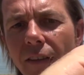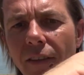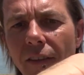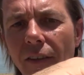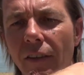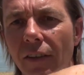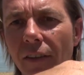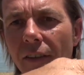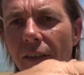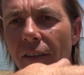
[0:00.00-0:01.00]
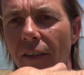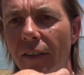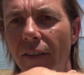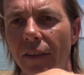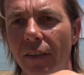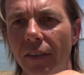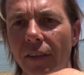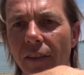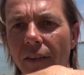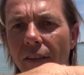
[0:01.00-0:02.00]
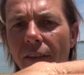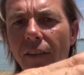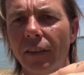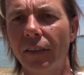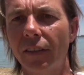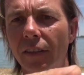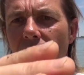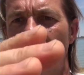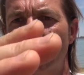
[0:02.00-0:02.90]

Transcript: (no one is talking)